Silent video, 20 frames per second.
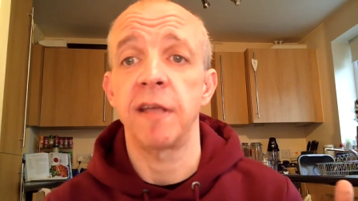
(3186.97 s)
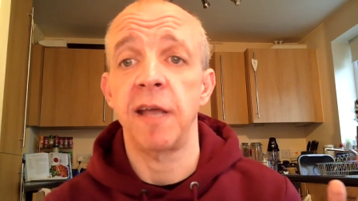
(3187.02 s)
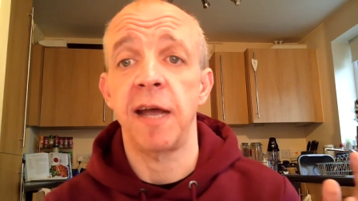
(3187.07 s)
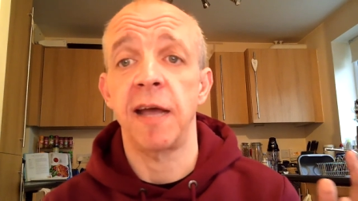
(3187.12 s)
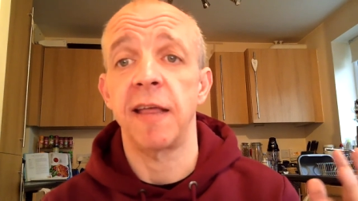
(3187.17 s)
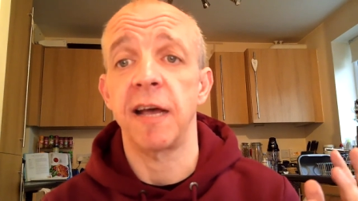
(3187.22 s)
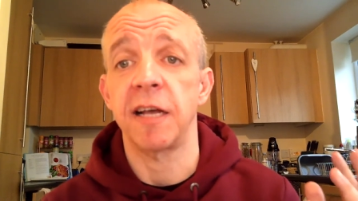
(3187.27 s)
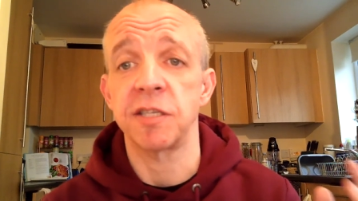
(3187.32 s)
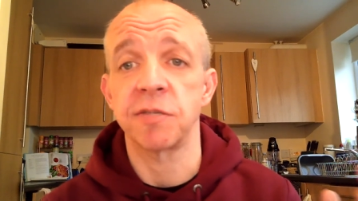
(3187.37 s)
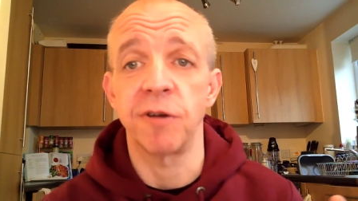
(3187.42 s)

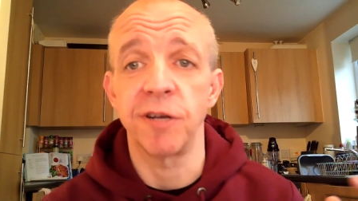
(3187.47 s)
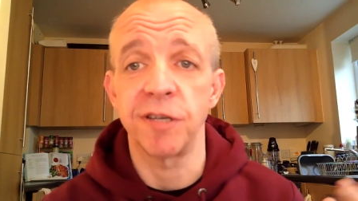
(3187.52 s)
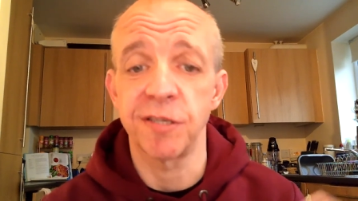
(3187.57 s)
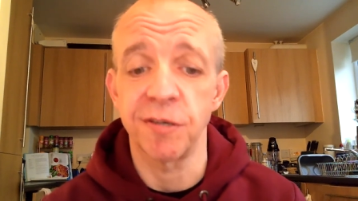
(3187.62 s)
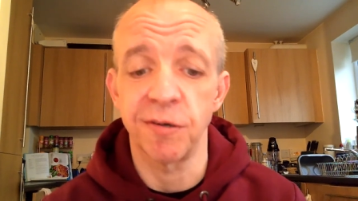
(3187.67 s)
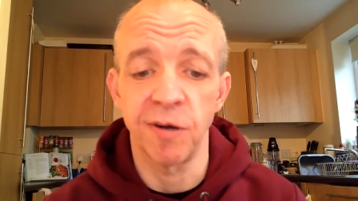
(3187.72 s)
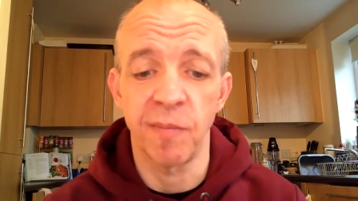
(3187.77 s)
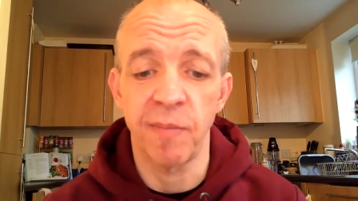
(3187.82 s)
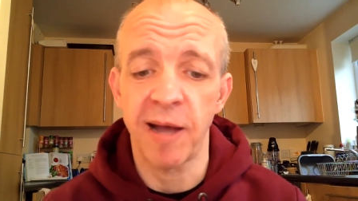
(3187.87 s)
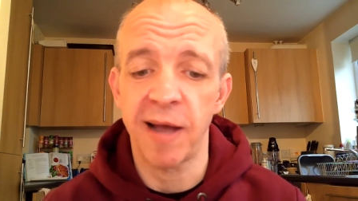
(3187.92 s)
Yeah, that's what it's
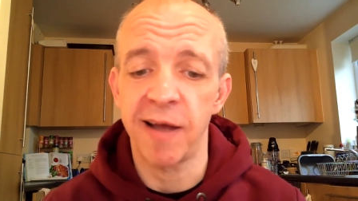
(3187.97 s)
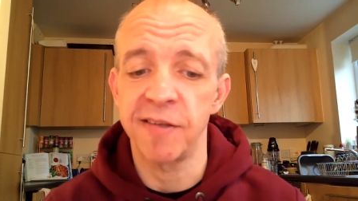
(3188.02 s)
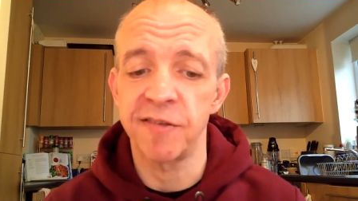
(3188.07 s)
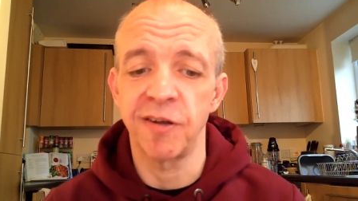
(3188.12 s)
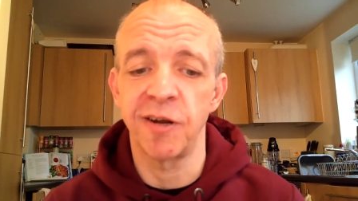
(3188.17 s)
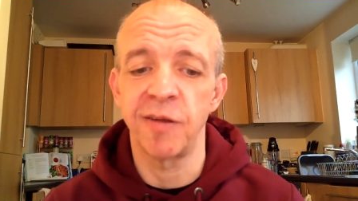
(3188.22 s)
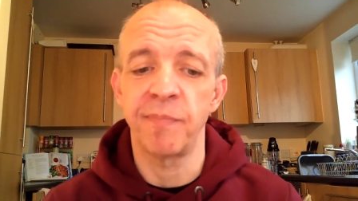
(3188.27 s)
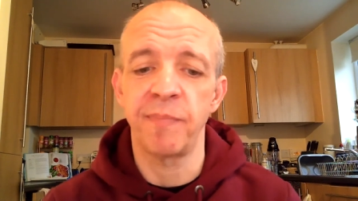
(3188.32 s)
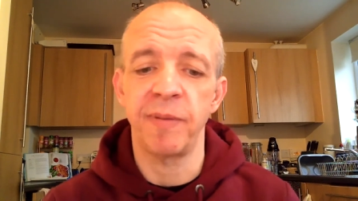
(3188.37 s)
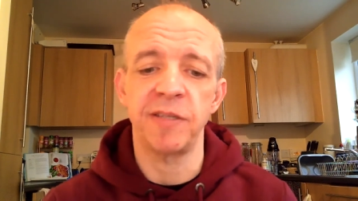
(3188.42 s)
all about. It's
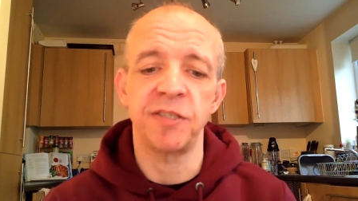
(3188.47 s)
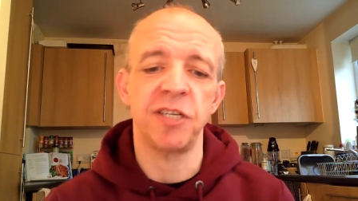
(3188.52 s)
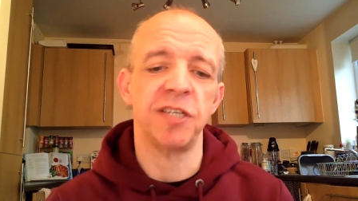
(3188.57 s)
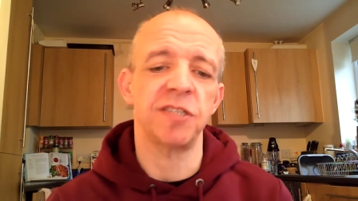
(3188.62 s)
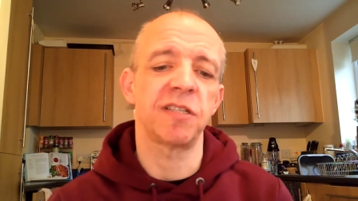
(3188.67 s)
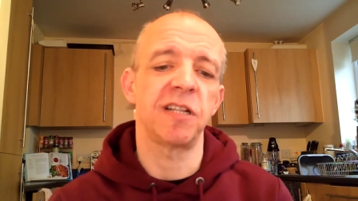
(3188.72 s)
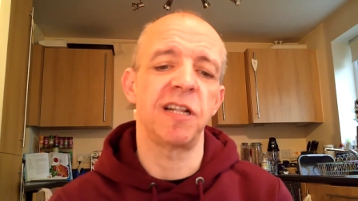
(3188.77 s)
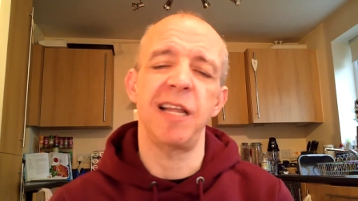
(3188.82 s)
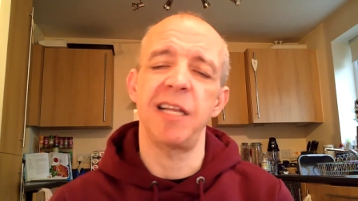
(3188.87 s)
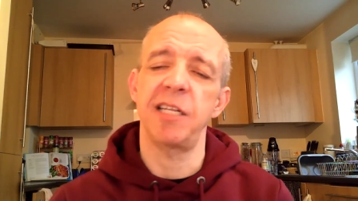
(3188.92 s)
all a bit,
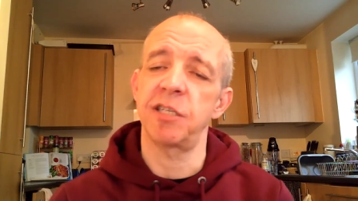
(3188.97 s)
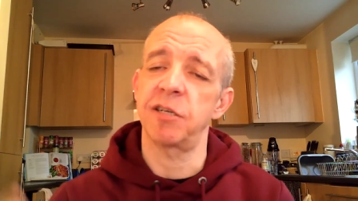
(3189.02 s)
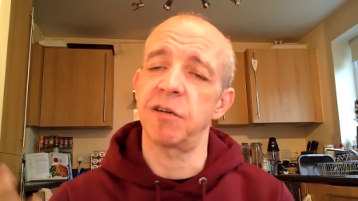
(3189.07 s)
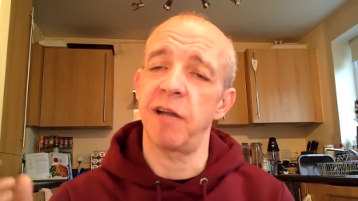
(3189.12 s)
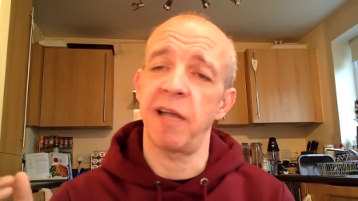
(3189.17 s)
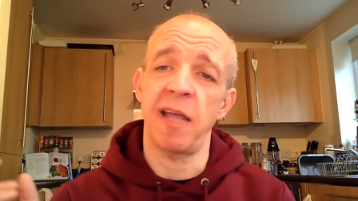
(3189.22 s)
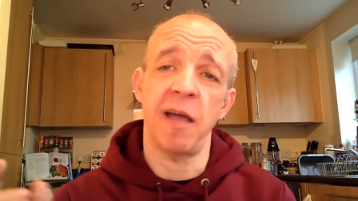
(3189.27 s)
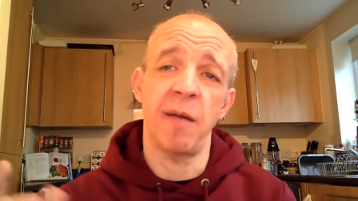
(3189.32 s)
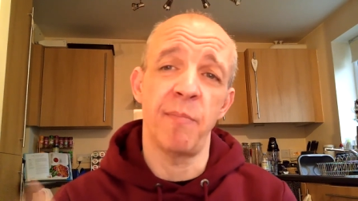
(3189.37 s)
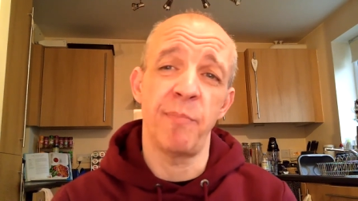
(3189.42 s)
just
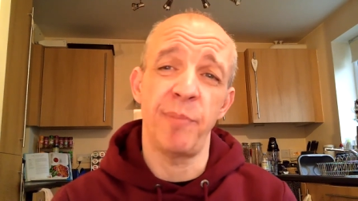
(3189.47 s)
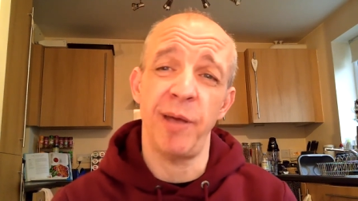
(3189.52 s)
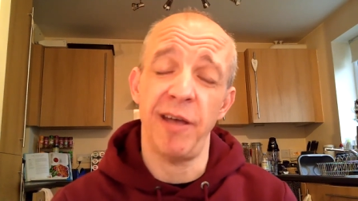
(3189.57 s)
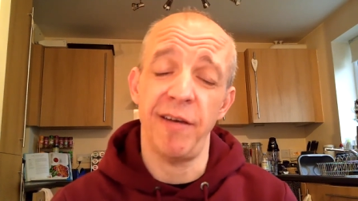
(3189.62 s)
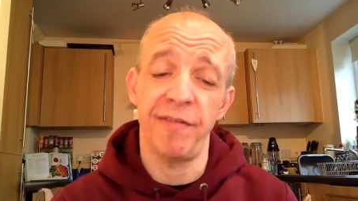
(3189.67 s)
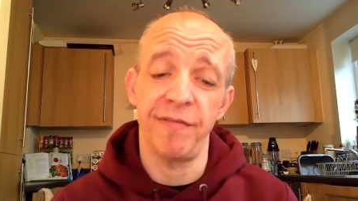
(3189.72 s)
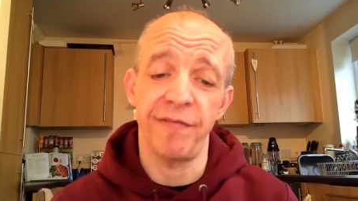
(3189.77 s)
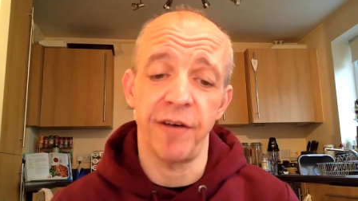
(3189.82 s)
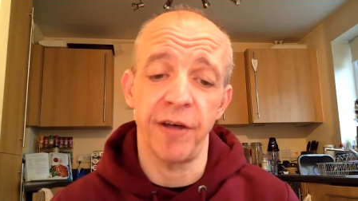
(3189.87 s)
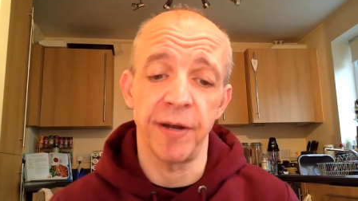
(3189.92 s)
literally a bit
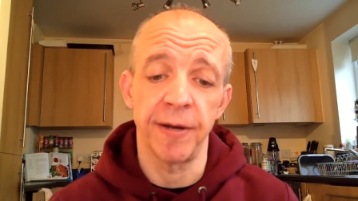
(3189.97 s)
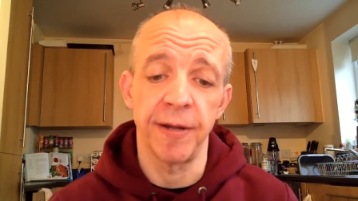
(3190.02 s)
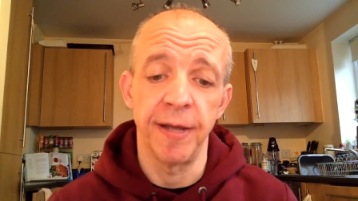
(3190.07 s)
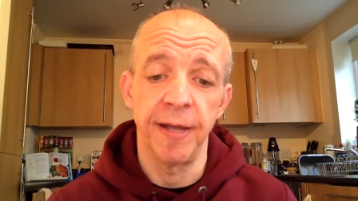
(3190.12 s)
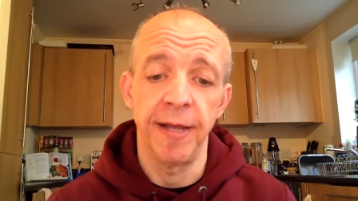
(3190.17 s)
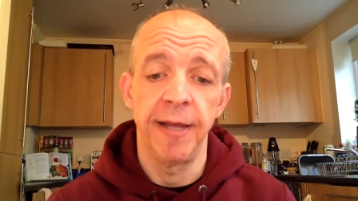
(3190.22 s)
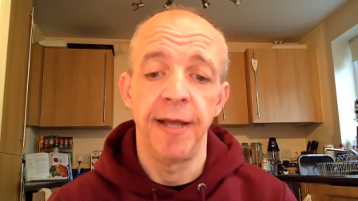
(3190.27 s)
of fun.